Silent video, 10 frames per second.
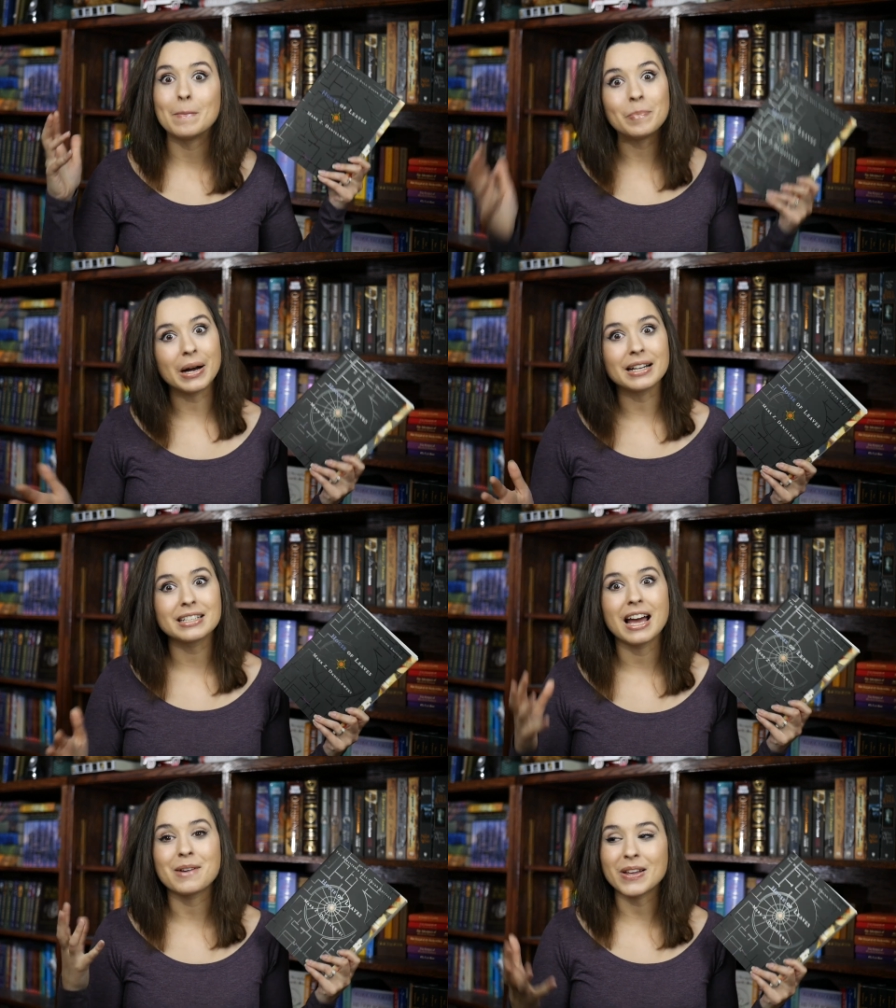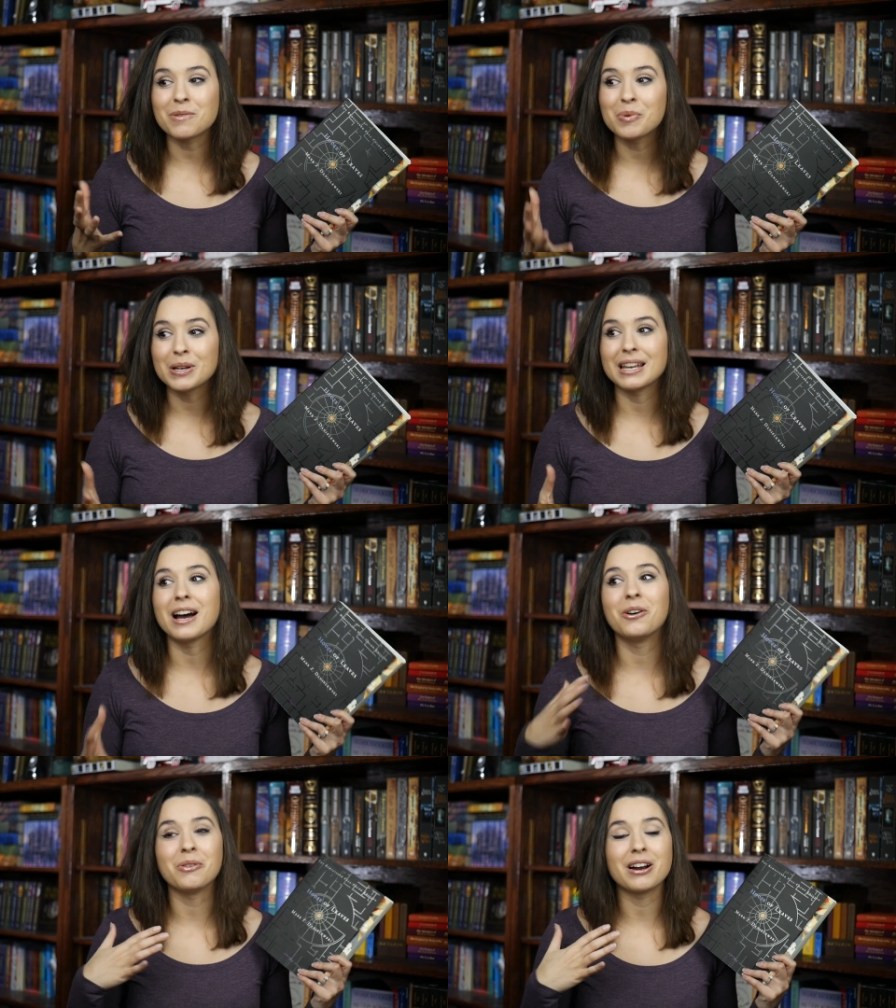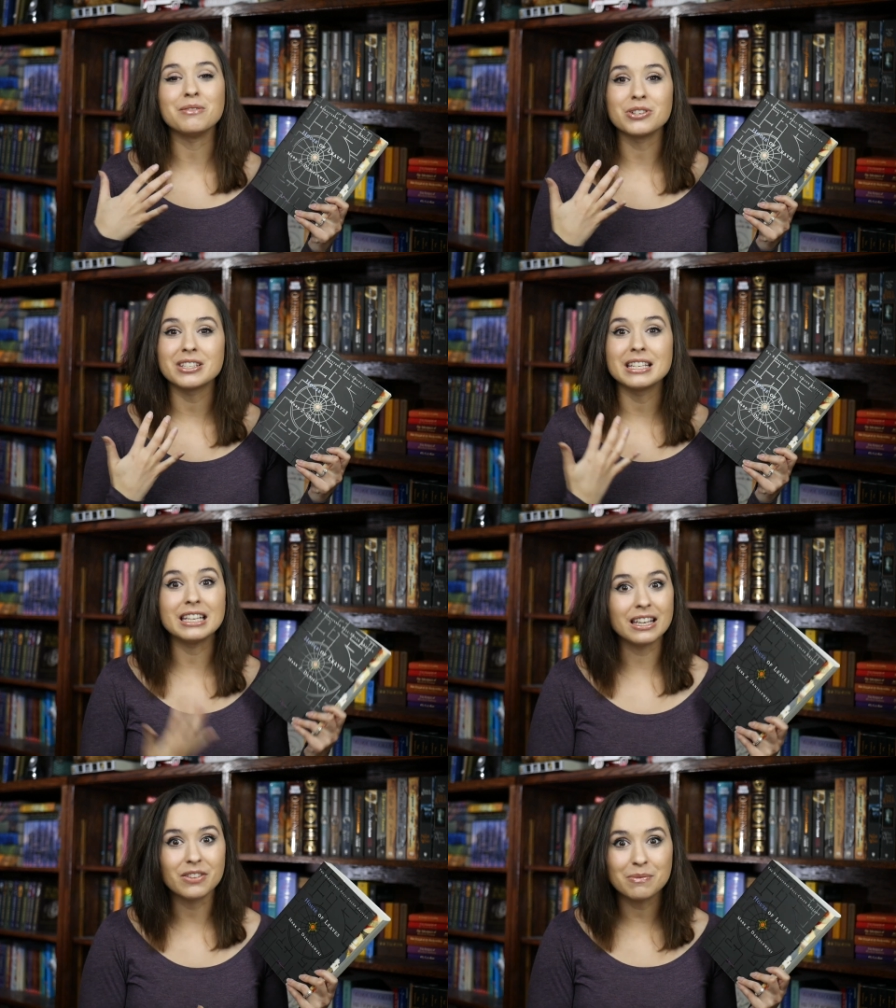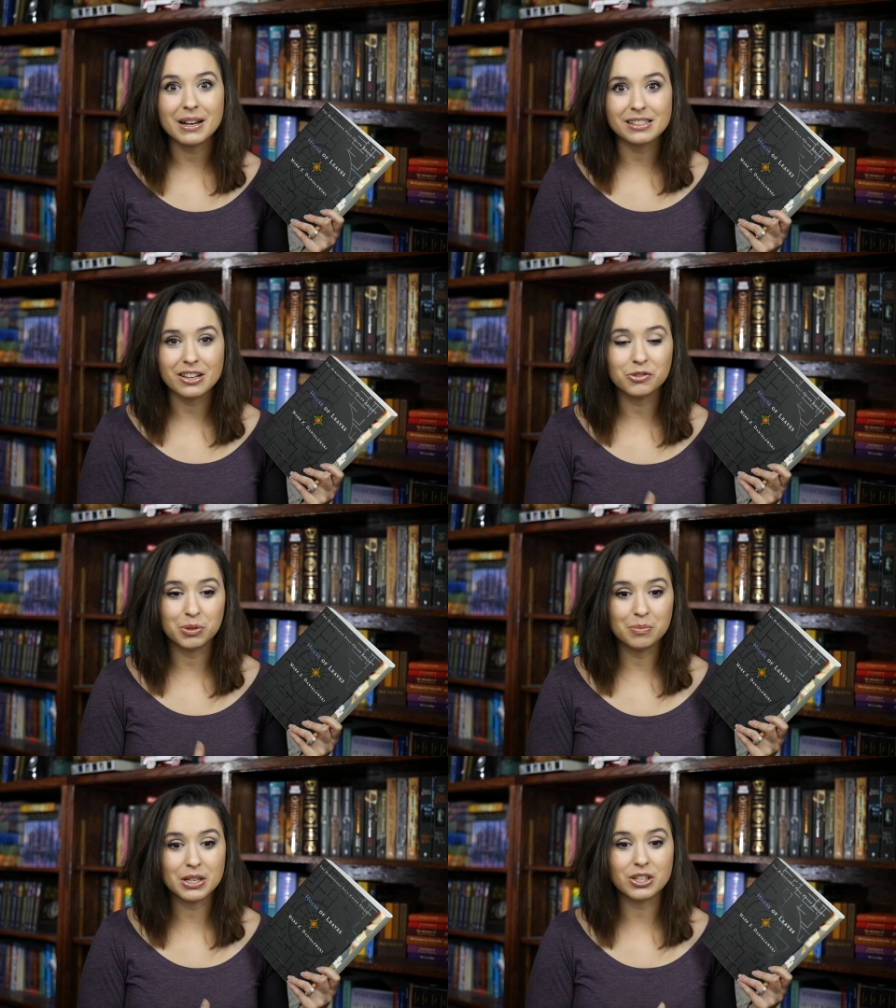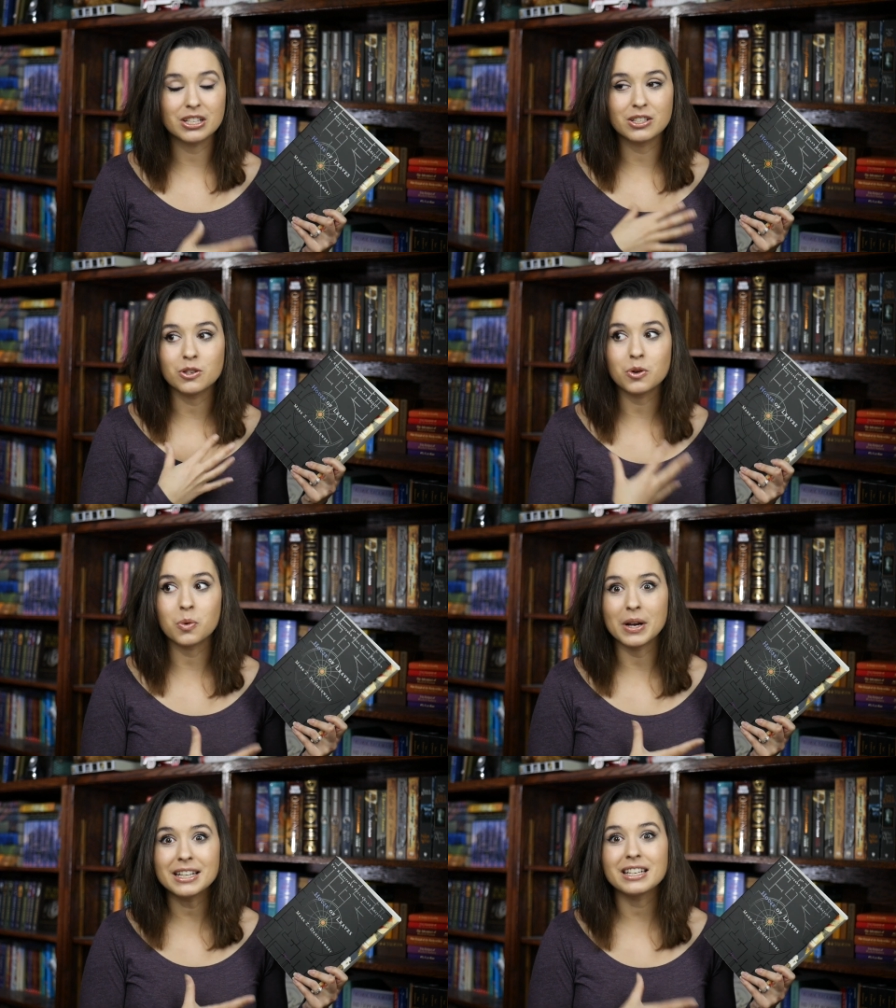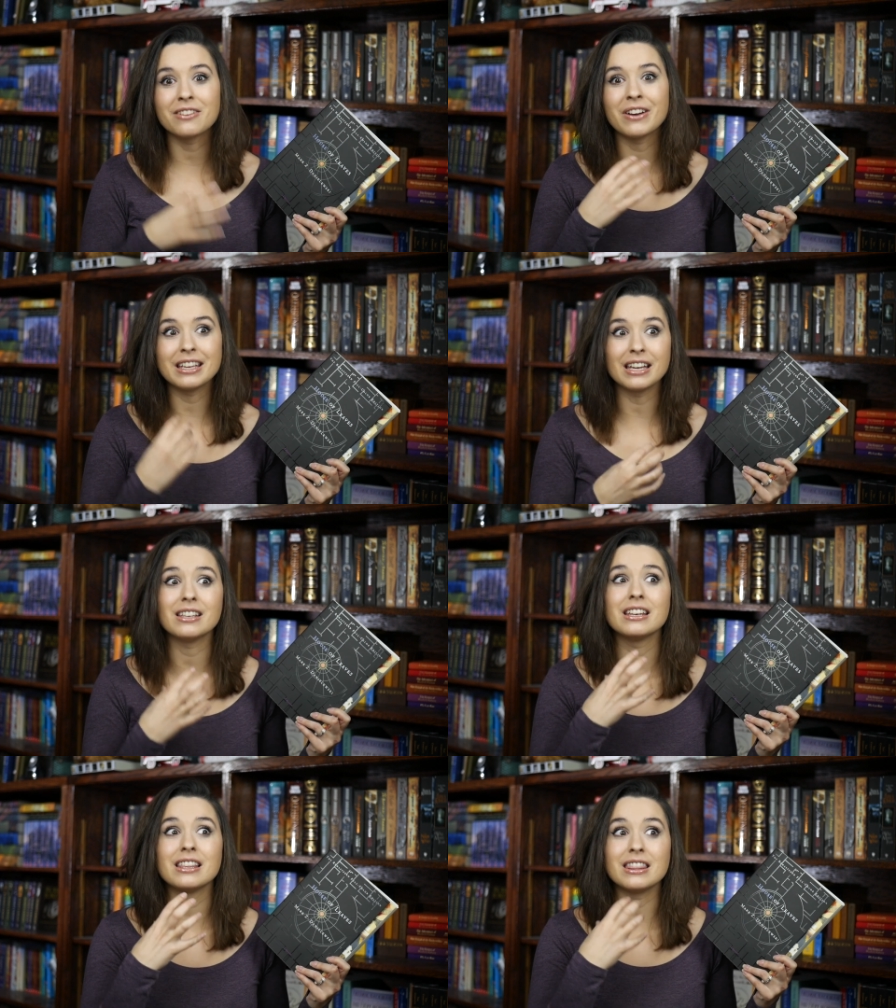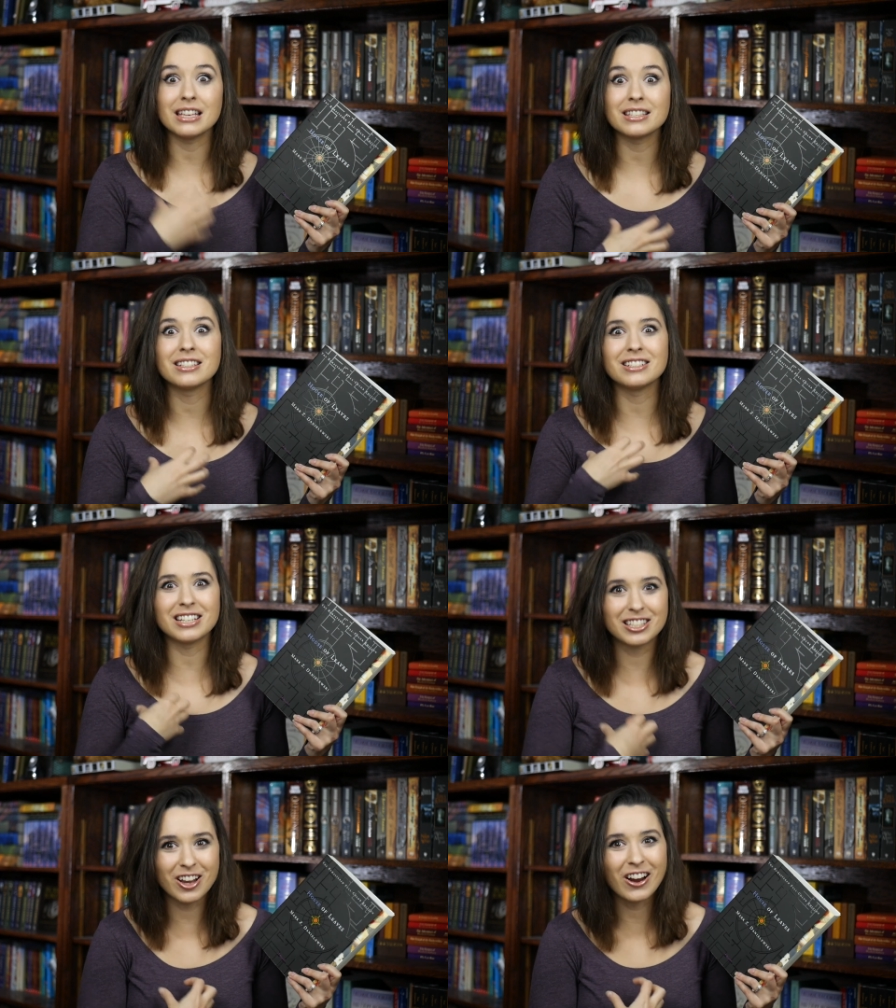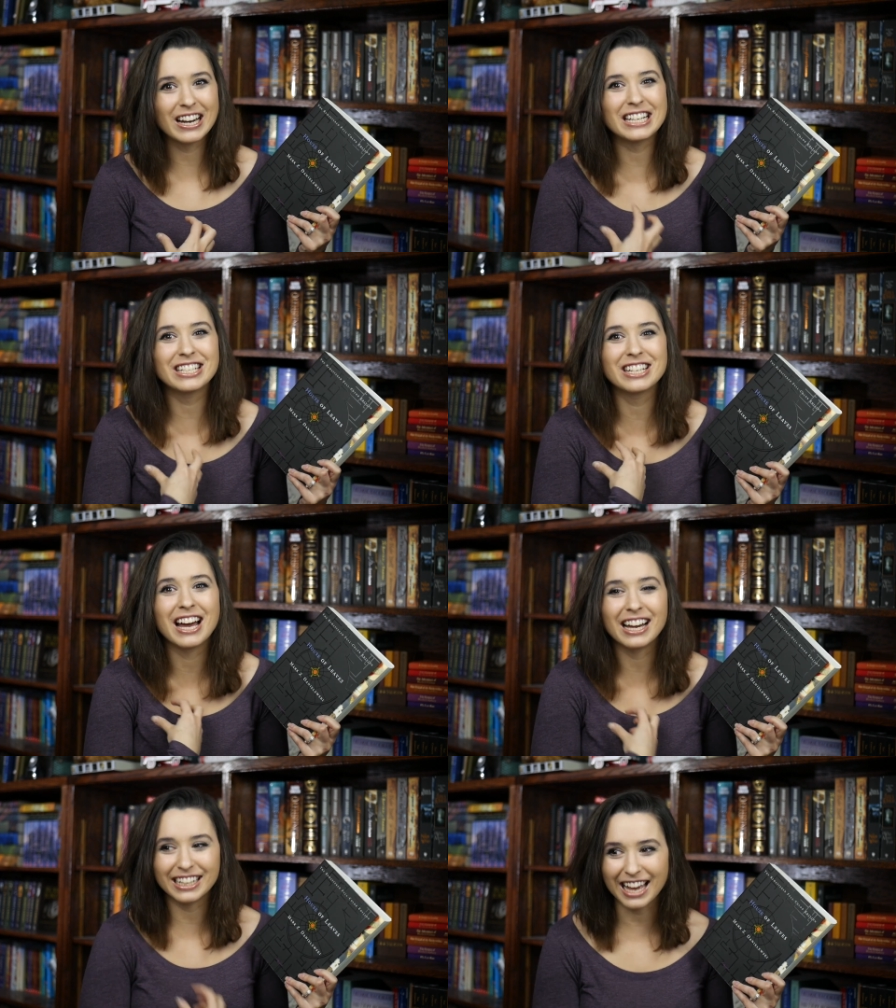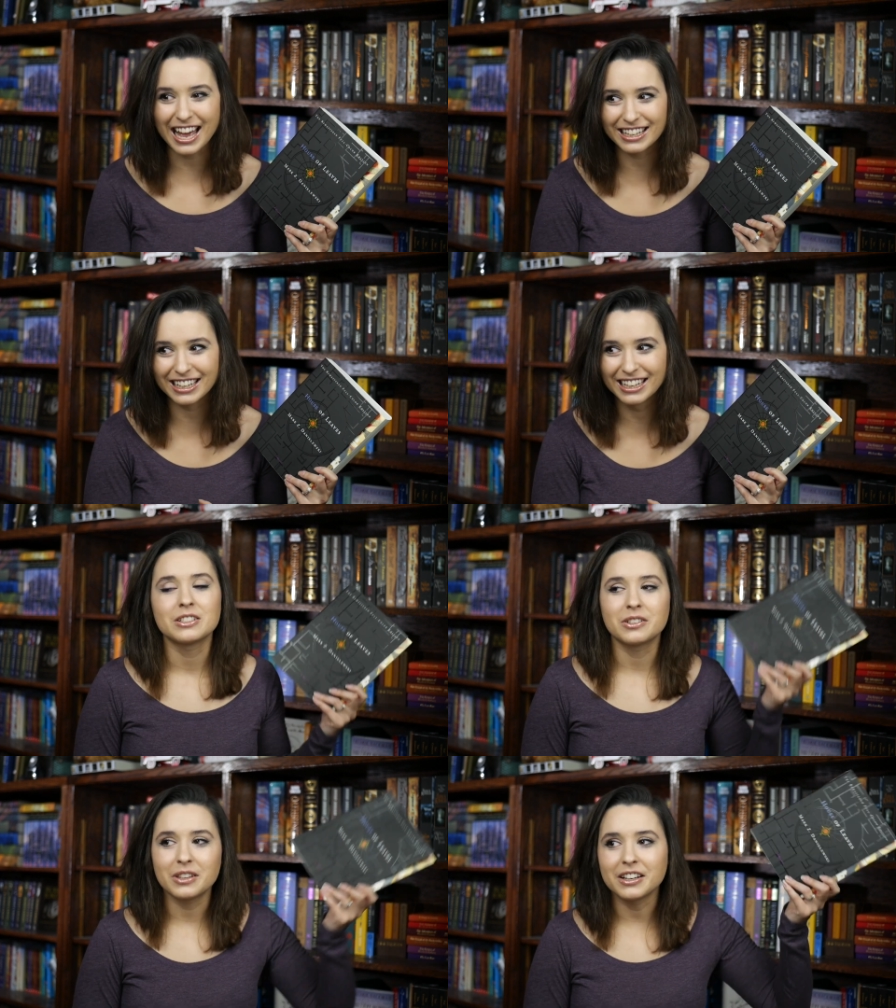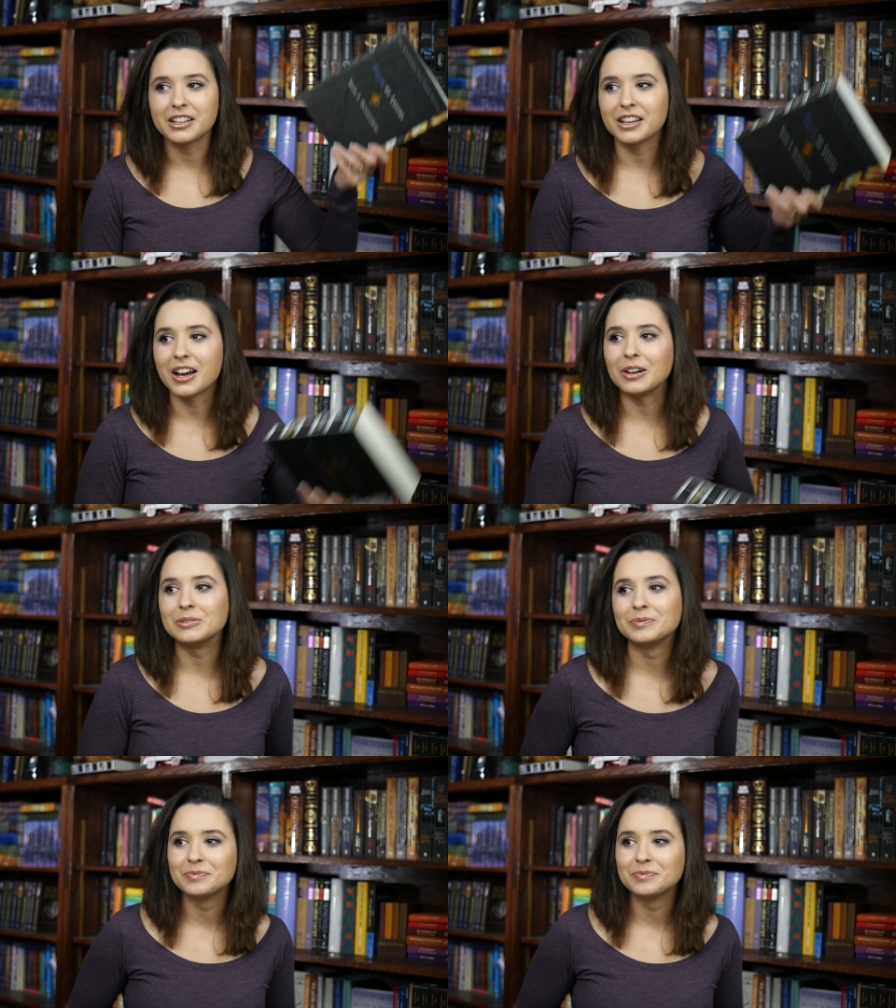But I'm at the point now where I'm just giving myself permission to quit if I get this discouraged again. So there you go.